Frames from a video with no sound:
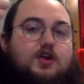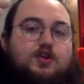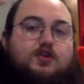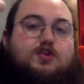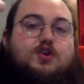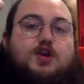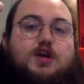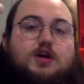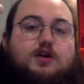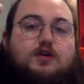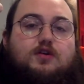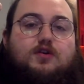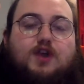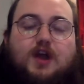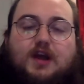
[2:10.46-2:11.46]

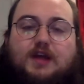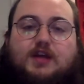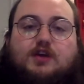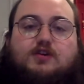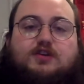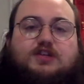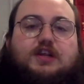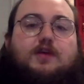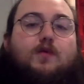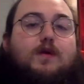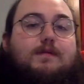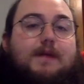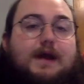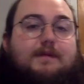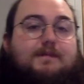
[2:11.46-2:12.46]
No, not usually.
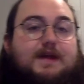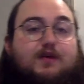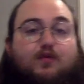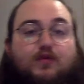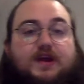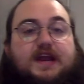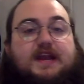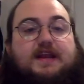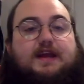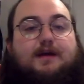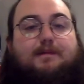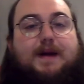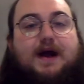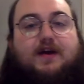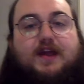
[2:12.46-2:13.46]
We might be reading
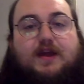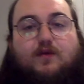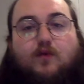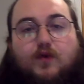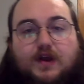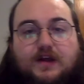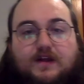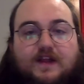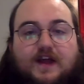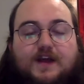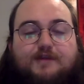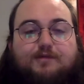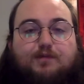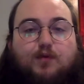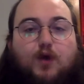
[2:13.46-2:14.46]
about a
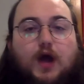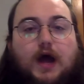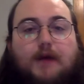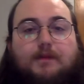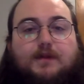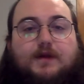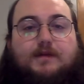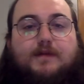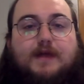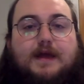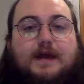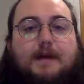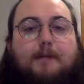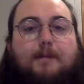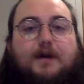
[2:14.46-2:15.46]
real-life problem,
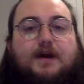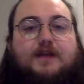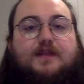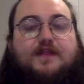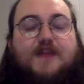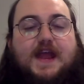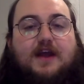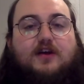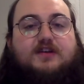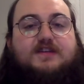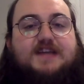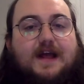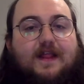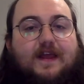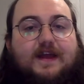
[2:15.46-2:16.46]
but they are
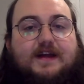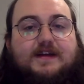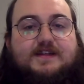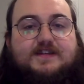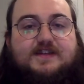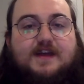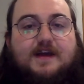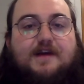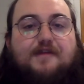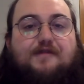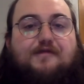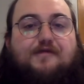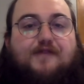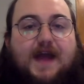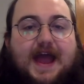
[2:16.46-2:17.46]
telling us
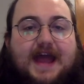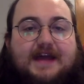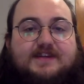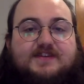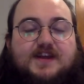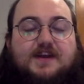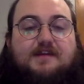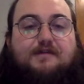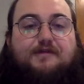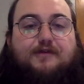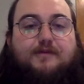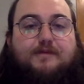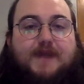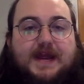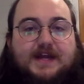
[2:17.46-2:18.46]
facts and
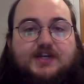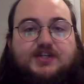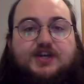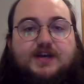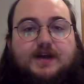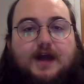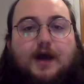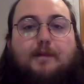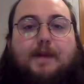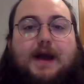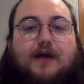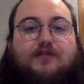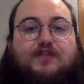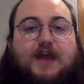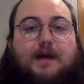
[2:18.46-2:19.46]
information
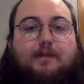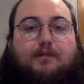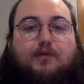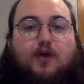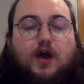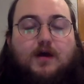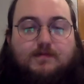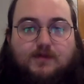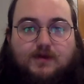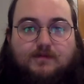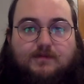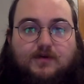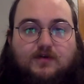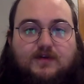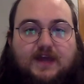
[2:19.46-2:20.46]
about that problem.
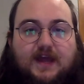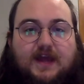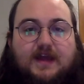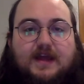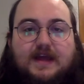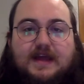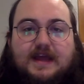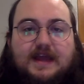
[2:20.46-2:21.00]
Okay?